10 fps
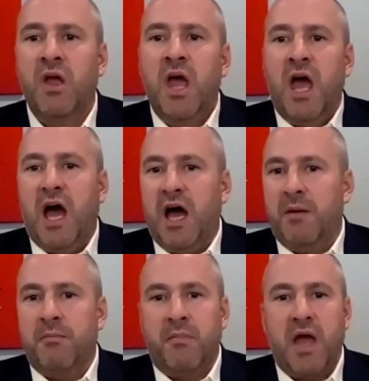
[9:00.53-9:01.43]

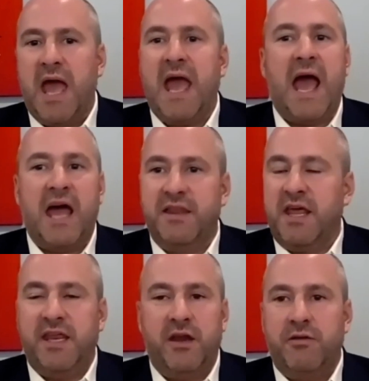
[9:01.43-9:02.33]
And,
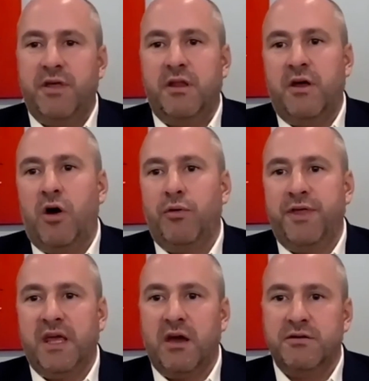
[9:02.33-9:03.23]
the whole
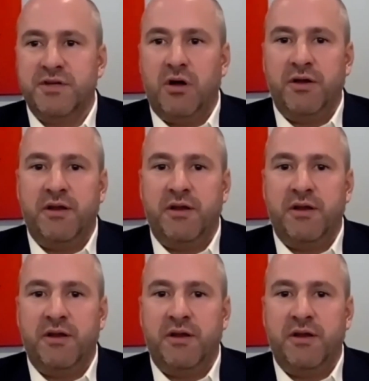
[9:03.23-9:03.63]
thing goes on.